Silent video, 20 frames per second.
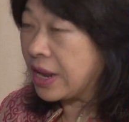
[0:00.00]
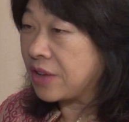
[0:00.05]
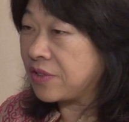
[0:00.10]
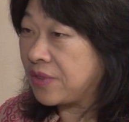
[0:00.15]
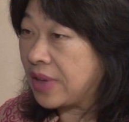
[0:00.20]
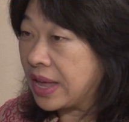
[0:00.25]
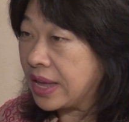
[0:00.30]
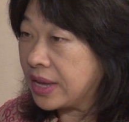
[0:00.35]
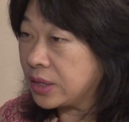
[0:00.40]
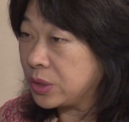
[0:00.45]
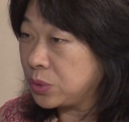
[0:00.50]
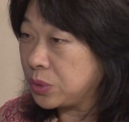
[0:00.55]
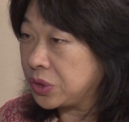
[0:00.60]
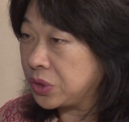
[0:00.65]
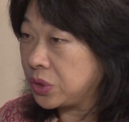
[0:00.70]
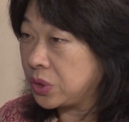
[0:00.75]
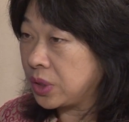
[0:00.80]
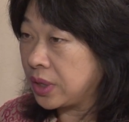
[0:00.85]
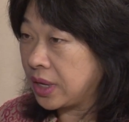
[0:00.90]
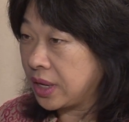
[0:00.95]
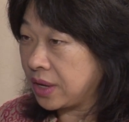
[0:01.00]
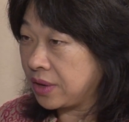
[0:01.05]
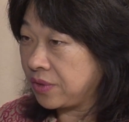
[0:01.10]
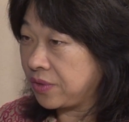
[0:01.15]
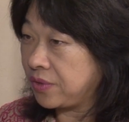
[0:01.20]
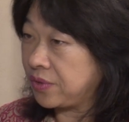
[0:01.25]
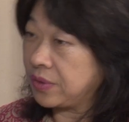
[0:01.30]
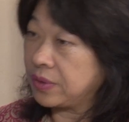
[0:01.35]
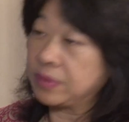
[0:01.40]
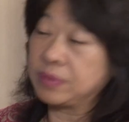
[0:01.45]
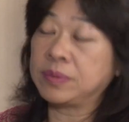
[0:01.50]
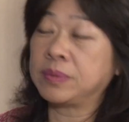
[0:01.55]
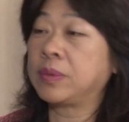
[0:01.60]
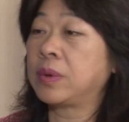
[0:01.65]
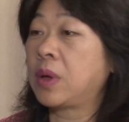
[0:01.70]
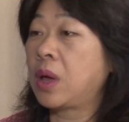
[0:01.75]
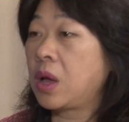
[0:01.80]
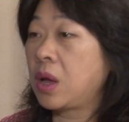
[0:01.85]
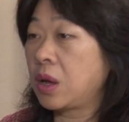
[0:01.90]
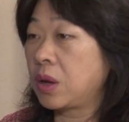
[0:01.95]
advice would you give
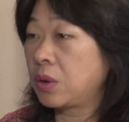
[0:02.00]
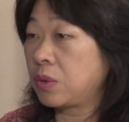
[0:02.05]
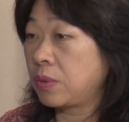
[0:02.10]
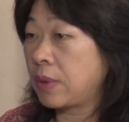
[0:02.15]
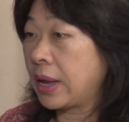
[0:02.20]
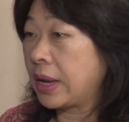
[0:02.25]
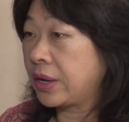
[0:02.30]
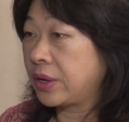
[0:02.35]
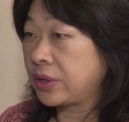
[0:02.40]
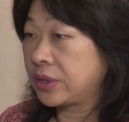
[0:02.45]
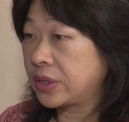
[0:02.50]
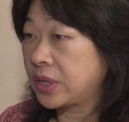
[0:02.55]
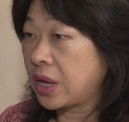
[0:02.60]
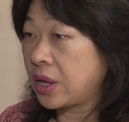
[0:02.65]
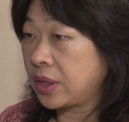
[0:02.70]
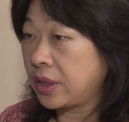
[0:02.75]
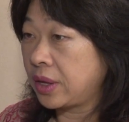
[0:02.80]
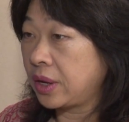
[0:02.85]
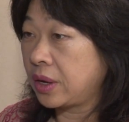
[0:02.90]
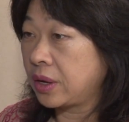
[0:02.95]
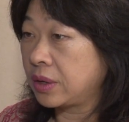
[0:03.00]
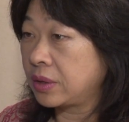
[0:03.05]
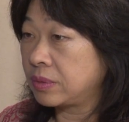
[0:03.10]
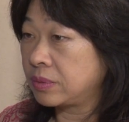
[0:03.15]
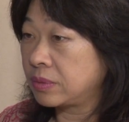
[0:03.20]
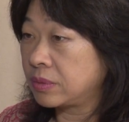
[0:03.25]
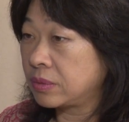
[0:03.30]
our writers out there?